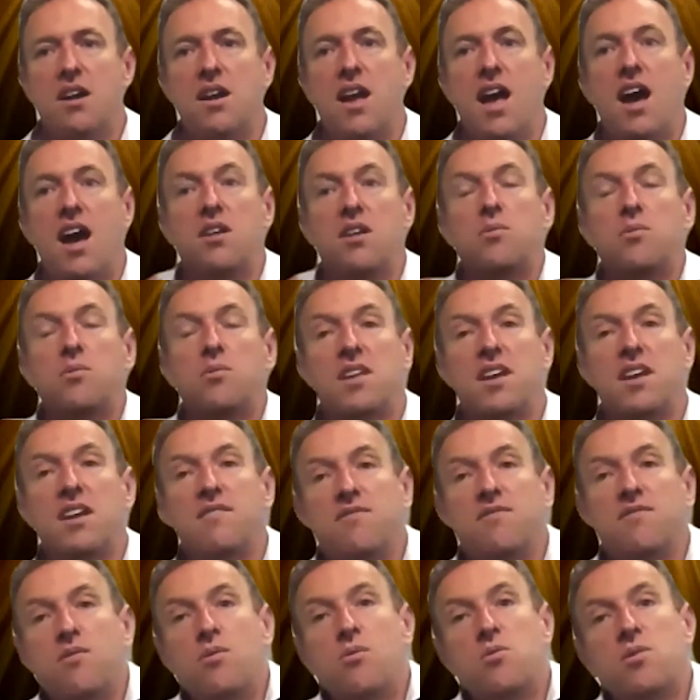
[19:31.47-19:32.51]
adequately
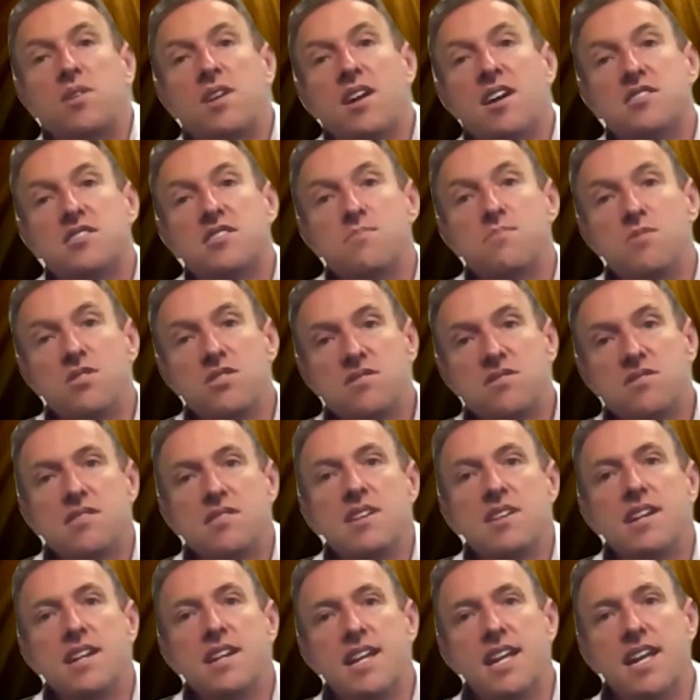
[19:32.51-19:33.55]
for
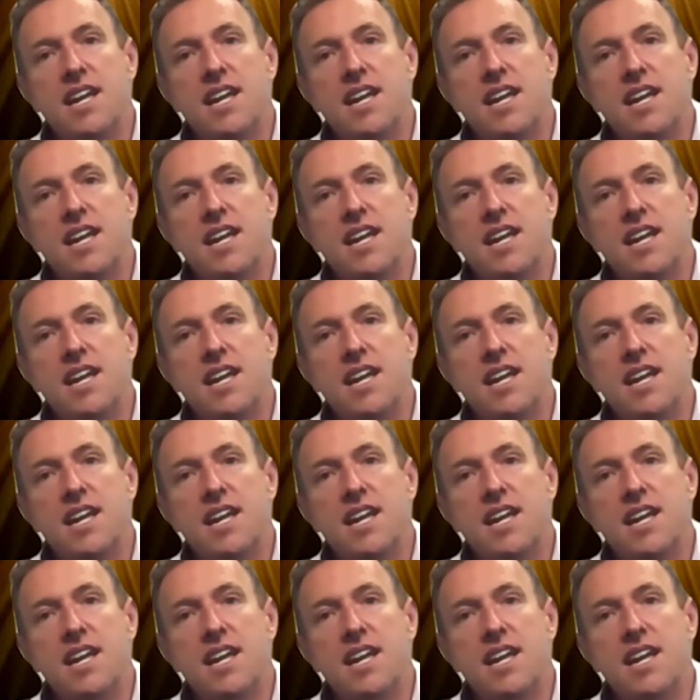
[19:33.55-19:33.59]
customers